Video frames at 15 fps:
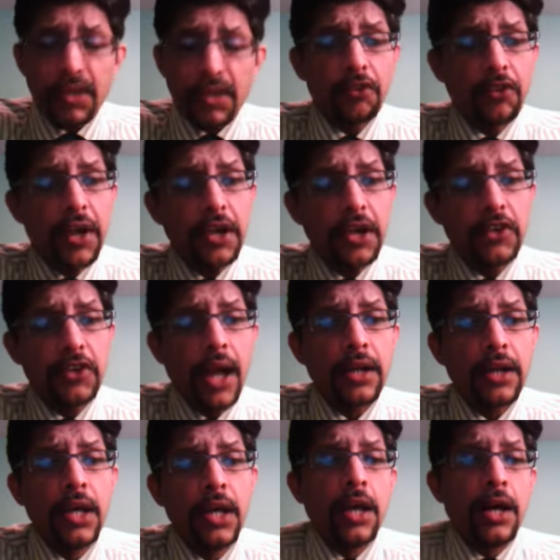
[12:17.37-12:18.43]
Craig
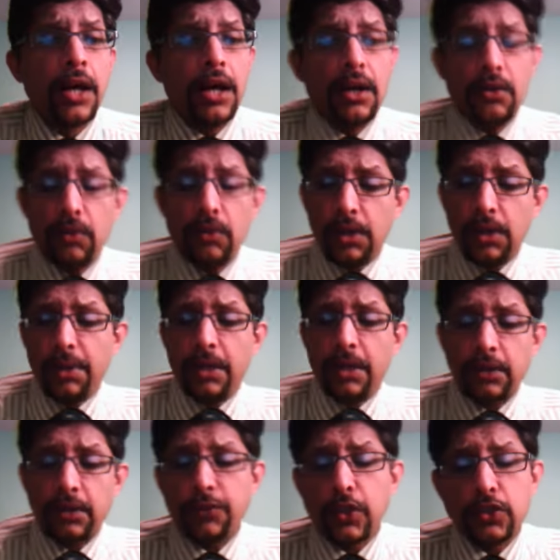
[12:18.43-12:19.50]
Young,
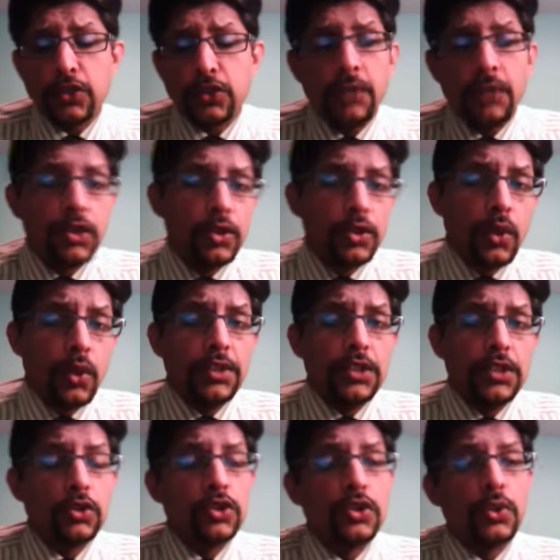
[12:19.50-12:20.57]
unfortunately, I wouldn't know if it
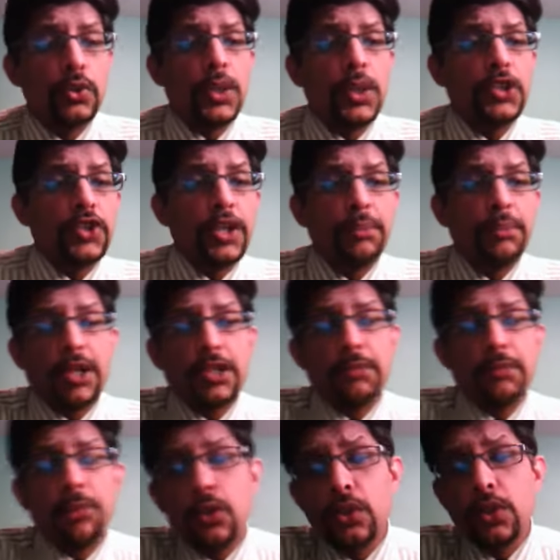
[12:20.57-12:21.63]
was due to injury, but he
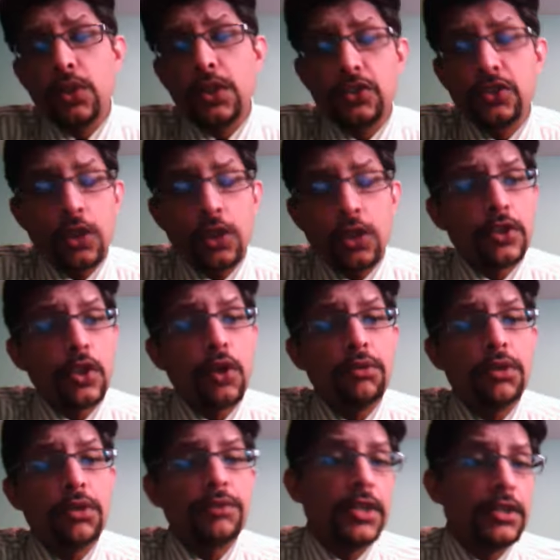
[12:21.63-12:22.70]
bowled only solitary
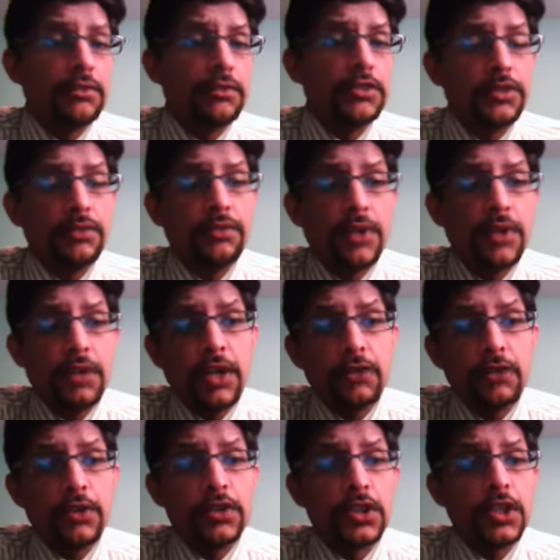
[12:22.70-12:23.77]
over, which he went
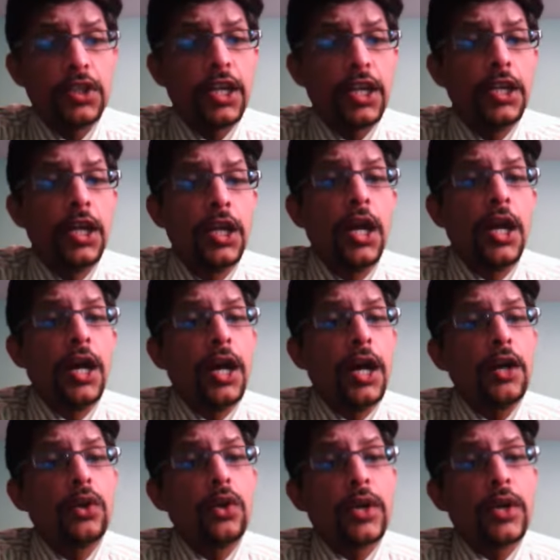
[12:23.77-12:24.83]
for 13.
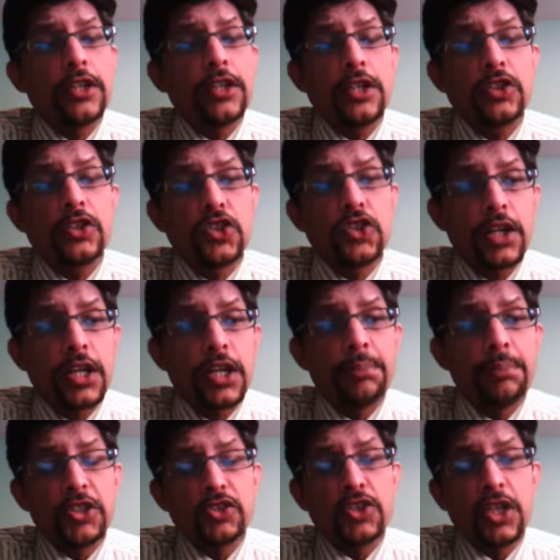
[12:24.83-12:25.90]
Look at Peter
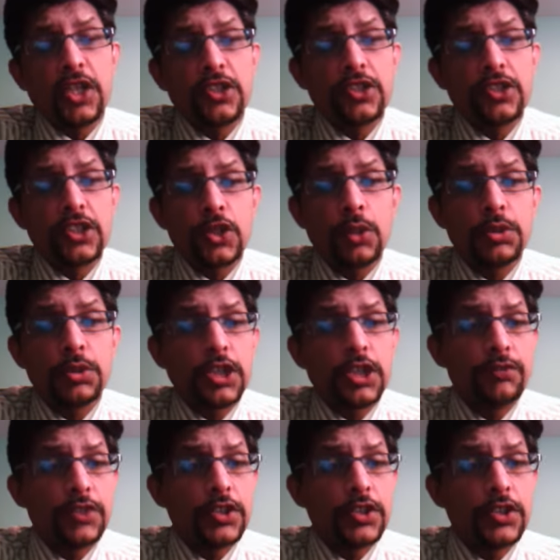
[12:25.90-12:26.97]
Sterling, 6 overs, none
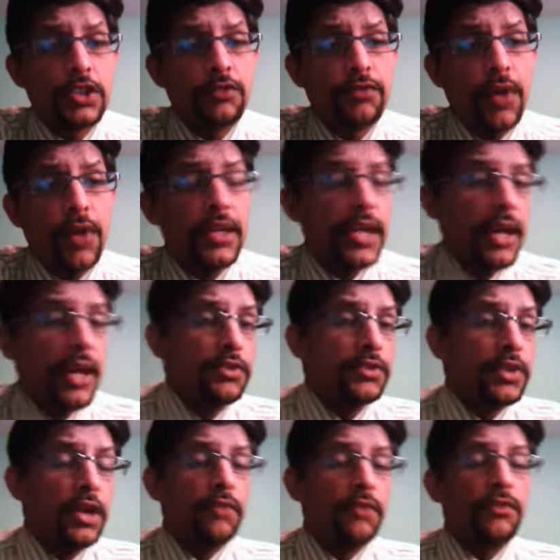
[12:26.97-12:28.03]
for 35. I have
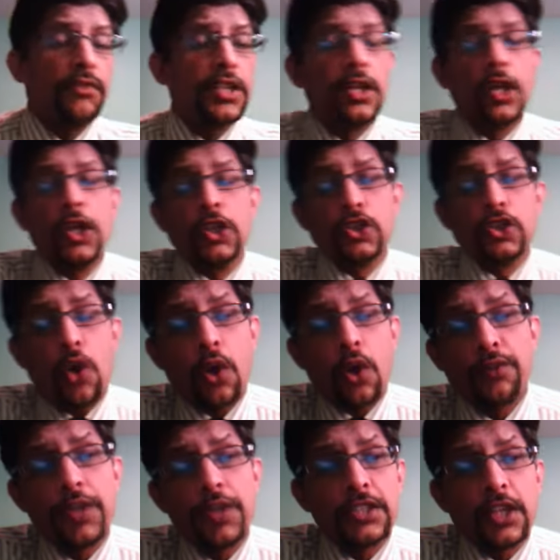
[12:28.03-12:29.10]
a very strong
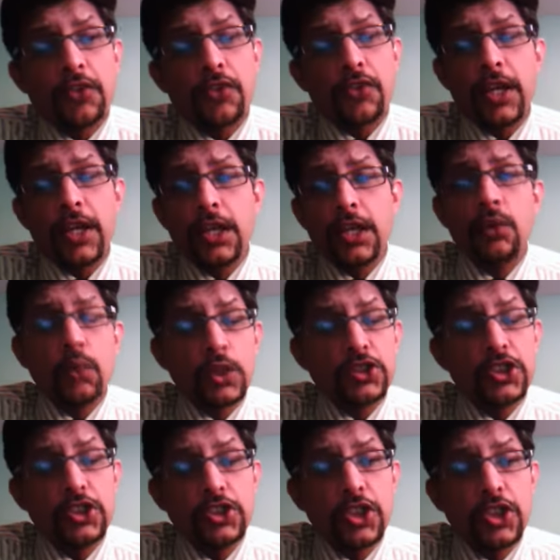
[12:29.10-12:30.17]
feeling that Craig Young was
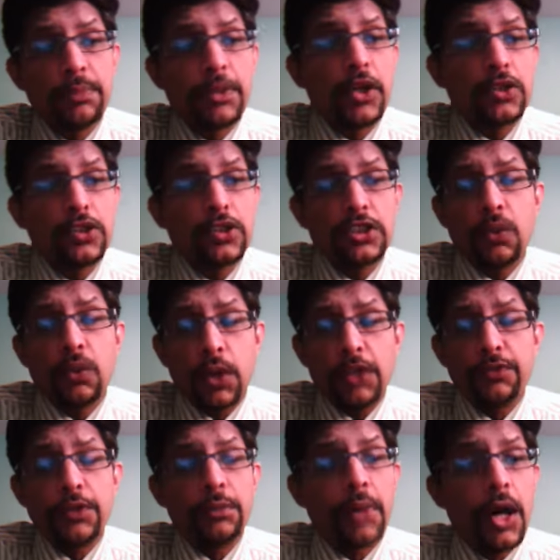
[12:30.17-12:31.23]
injured, because he's a
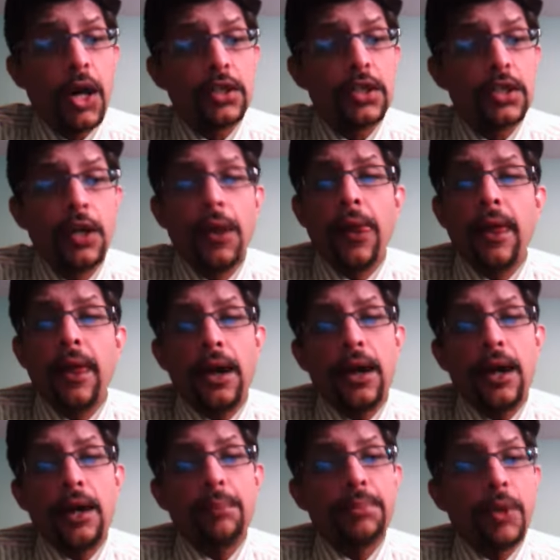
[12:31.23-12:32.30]
wonderful bowler.
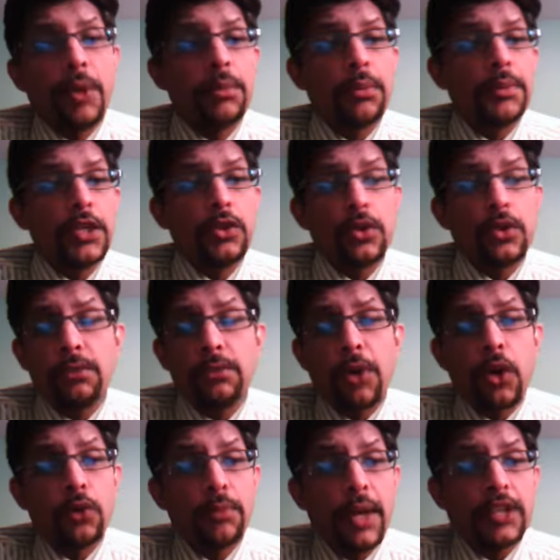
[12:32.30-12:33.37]
Probably he couldn't
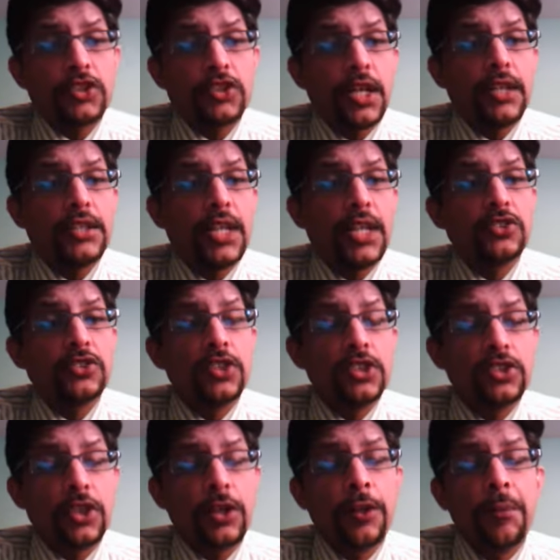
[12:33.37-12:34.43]
bowl much, and that's the
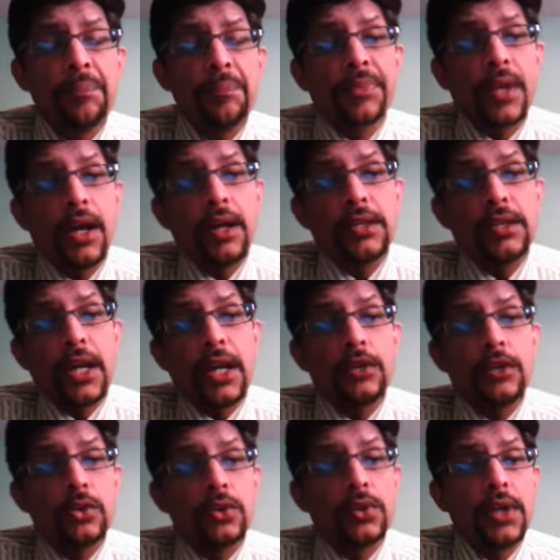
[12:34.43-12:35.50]
reason they had
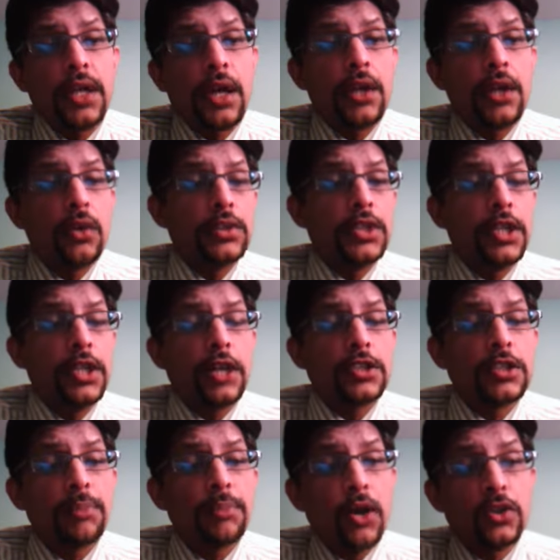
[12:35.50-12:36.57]
to rely on the other
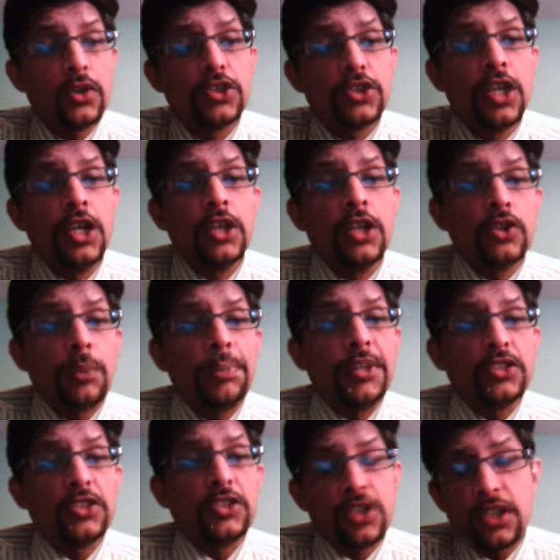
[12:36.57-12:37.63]
bowlers. So
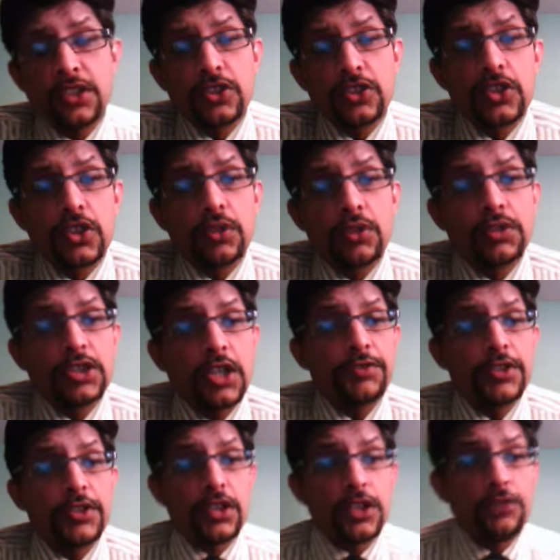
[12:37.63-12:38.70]
Peter Sterling, 6 overs, none for
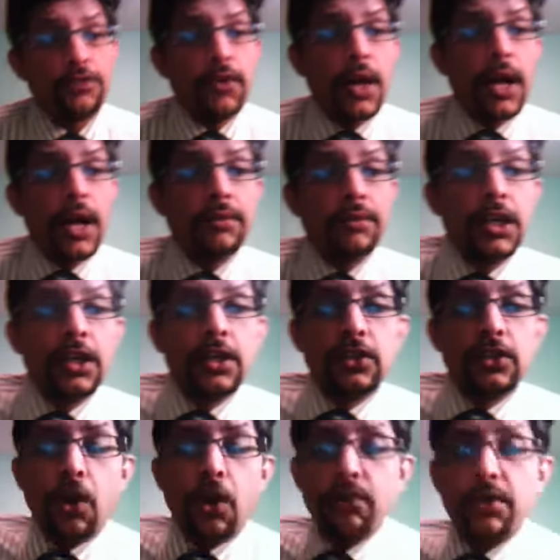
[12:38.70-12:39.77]
35.
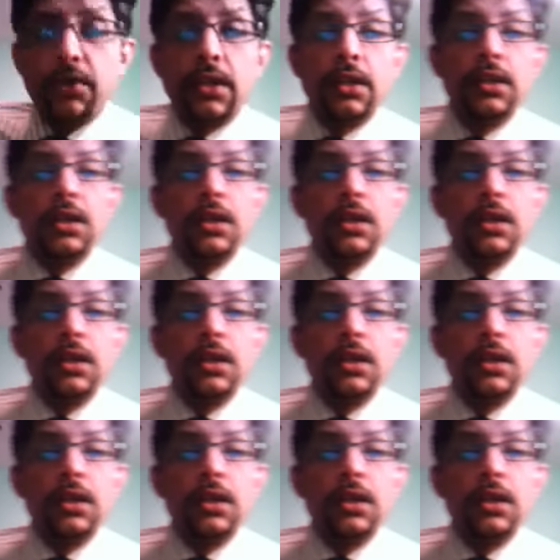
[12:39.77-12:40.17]
Dockrell